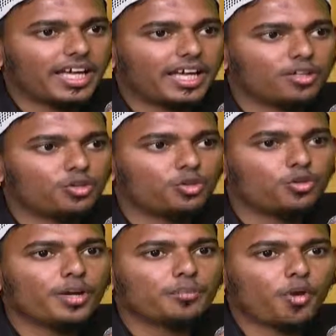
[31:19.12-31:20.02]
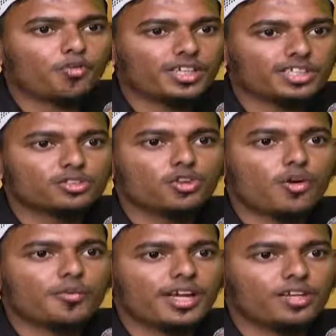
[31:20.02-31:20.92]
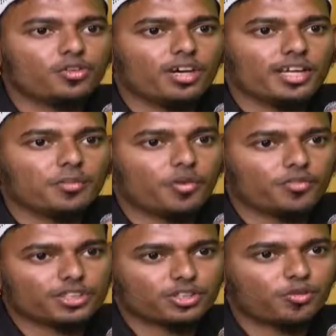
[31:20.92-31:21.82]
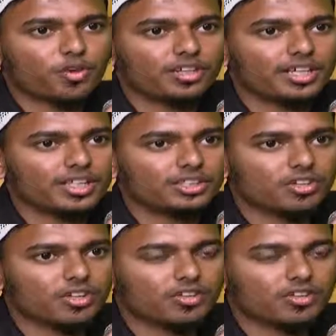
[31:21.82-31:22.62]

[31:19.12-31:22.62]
And to do a prophet's job and to earn a prophet's reward. MashaAllah,